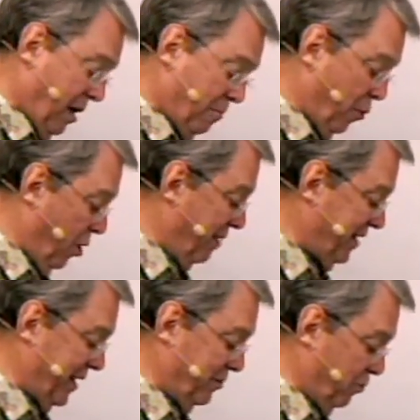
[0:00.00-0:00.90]
Boy, I've
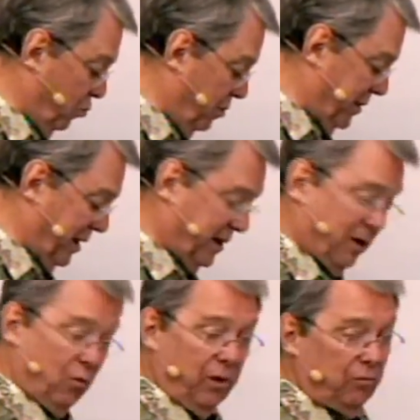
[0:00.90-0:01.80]
had woman, I
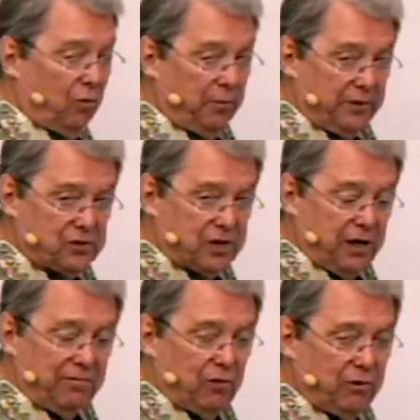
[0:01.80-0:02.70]
got one woman
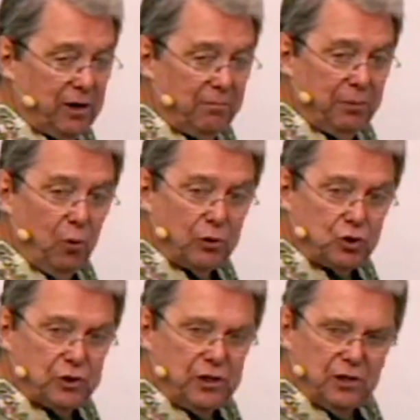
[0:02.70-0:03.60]
saved on there. Boy,
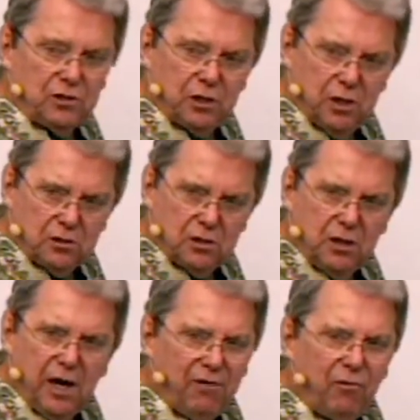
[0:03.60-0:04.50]
she is
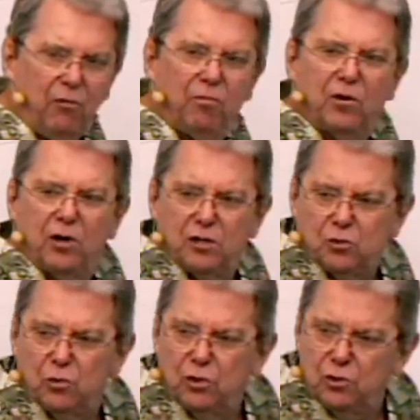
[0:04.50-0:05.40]
cussing every
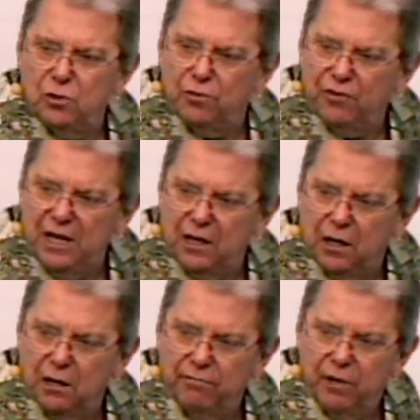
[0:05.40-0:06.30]
cuss word you could think
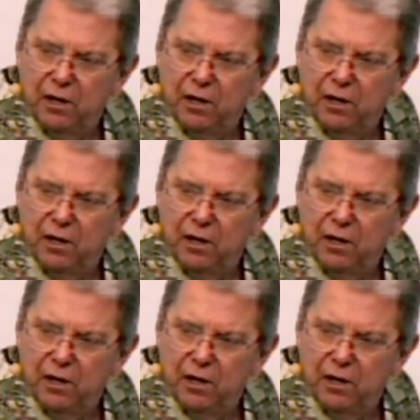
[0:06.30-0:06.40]
of.